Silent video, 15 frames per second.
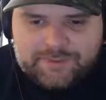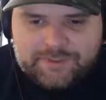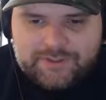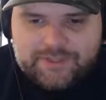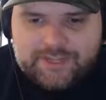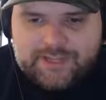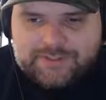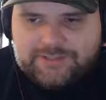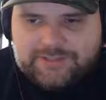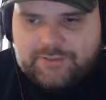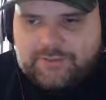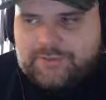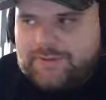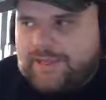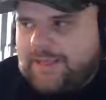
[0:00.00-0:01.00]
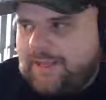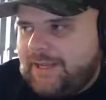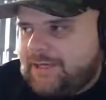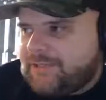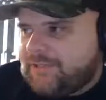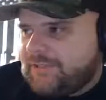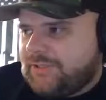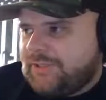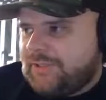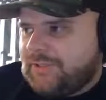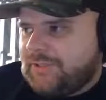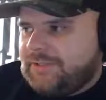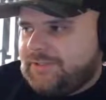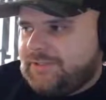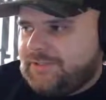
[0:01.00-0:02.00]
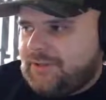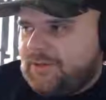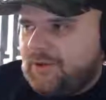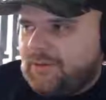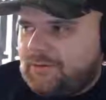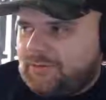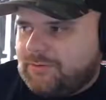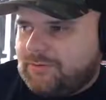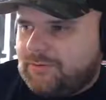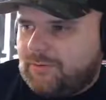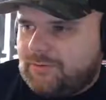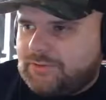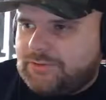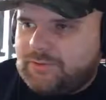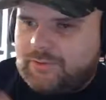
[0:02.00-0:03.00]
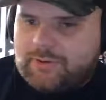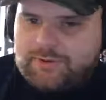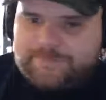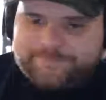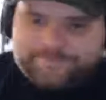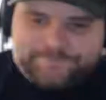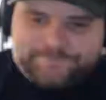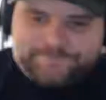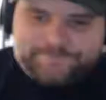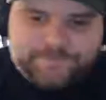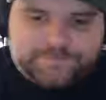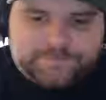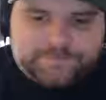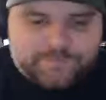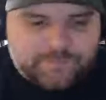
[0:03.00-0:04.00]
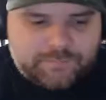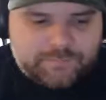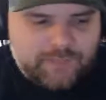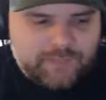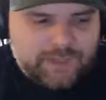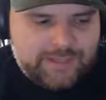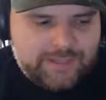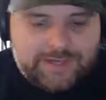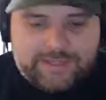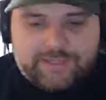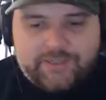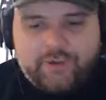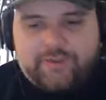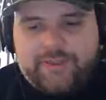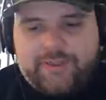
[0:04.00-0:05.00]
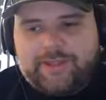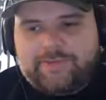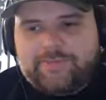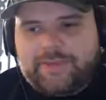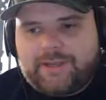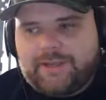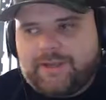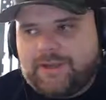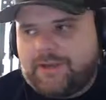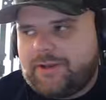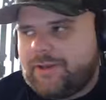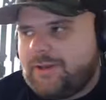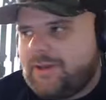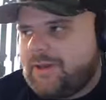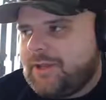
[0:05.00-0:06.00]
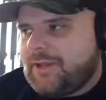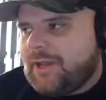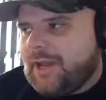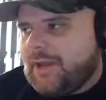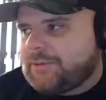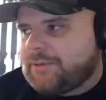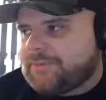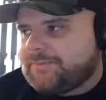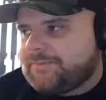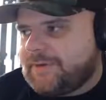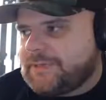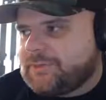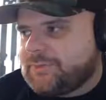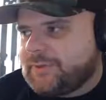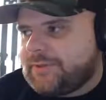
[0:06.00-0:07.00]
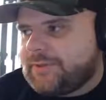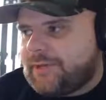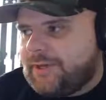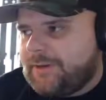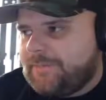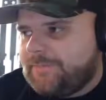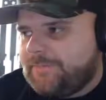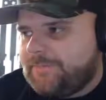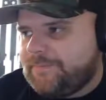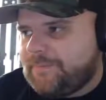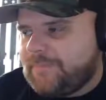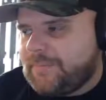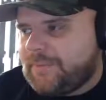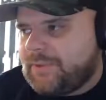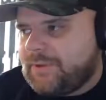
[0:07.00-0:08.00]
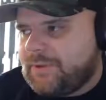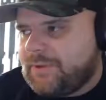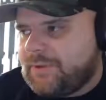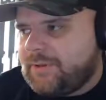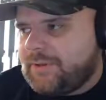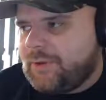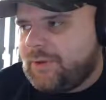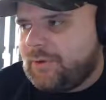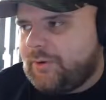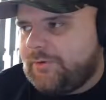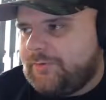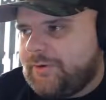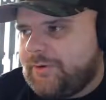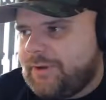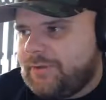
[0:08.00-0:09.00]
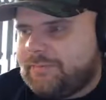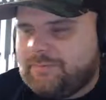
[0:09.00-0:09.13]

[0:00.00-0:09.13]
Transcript: Yeah, so that actually is his uncle's old store, and I didn't know that. I was friends with the owner of